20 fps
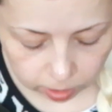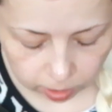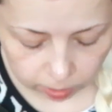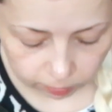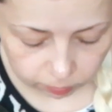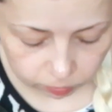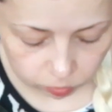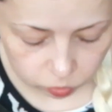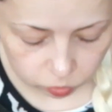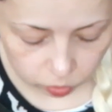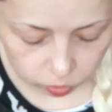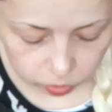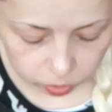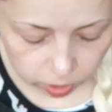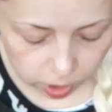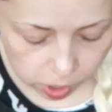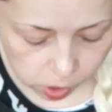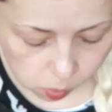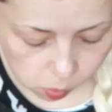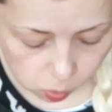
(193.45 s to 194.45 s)
If you don't
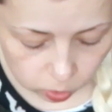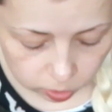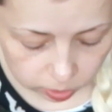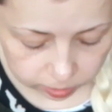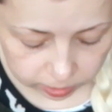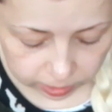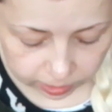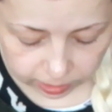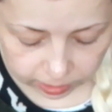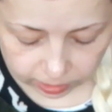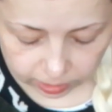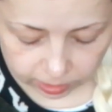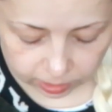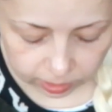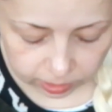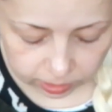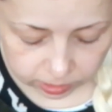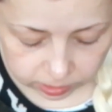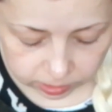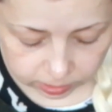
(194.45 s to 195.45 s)
know what it
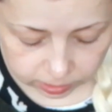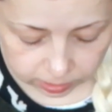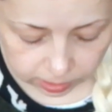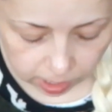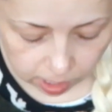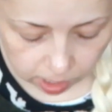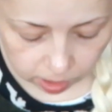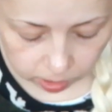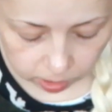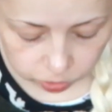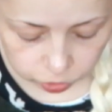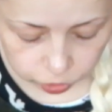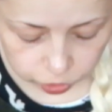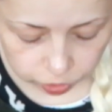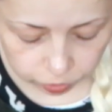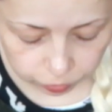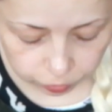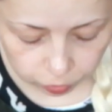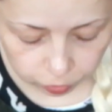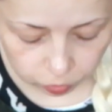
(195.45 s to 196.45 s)
is, I'll
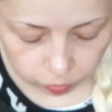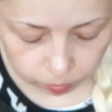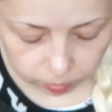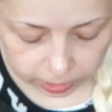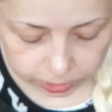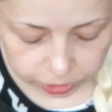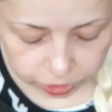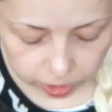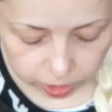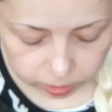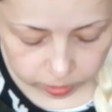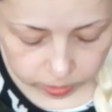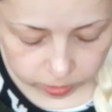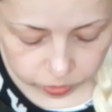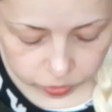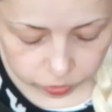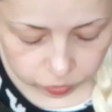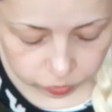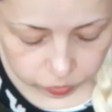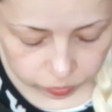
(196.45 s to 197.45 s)
show you on my channel
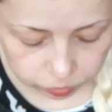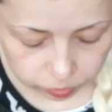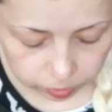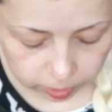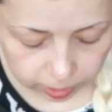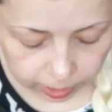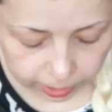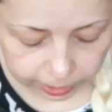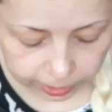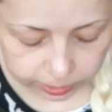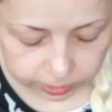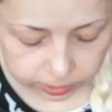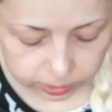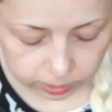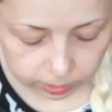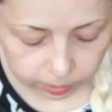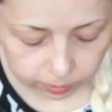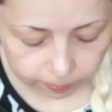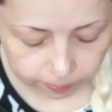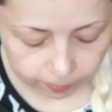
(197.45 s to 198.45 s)
sooner or
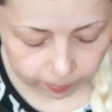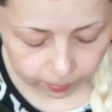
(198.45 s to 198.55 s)
later,